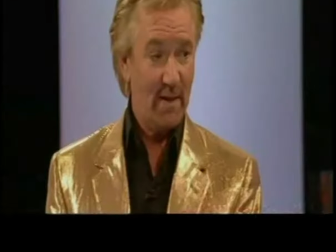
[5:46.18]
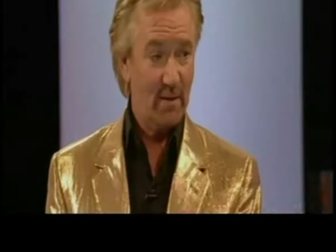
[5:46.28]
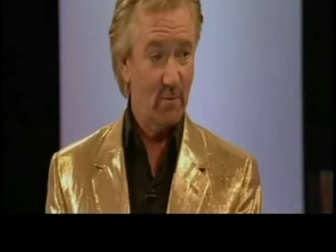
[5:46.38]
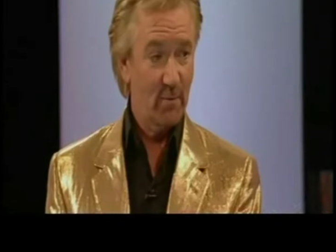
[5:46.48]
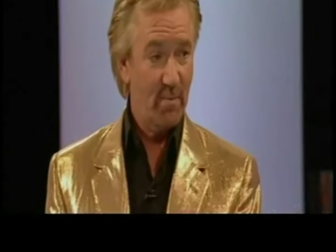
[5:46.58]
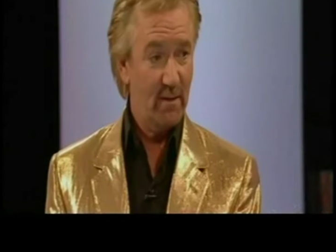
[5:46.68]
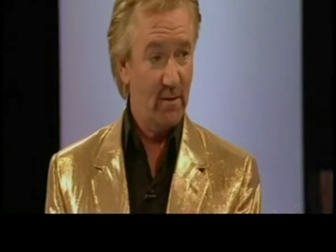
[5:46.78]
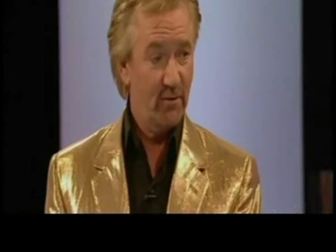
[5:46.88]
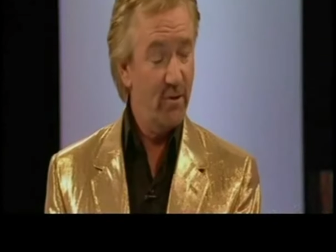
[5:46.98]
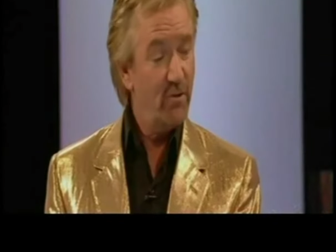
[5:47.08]
battle with the
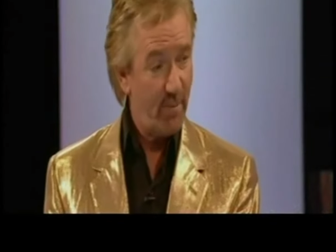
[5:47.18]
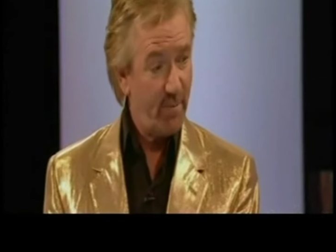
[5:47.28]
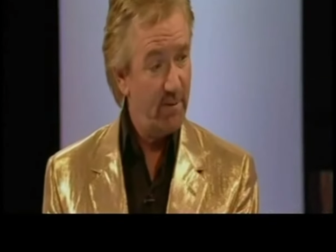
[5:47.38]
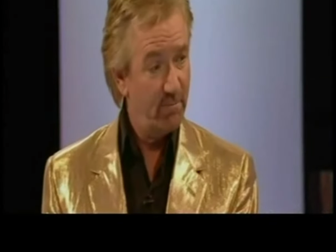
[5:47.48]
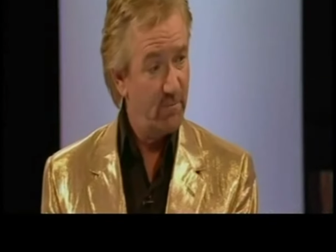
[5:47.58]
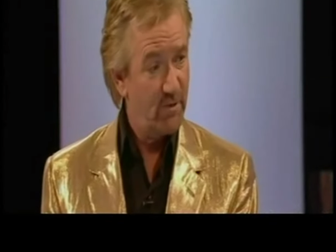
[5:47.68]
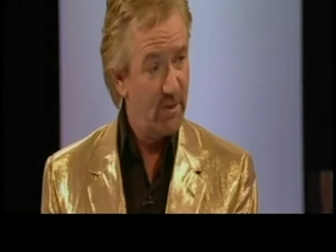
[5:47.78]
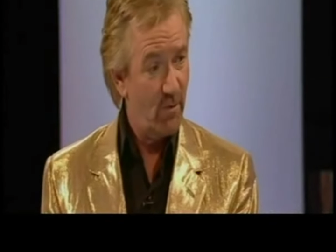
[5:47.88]
banker. Are you happy to, to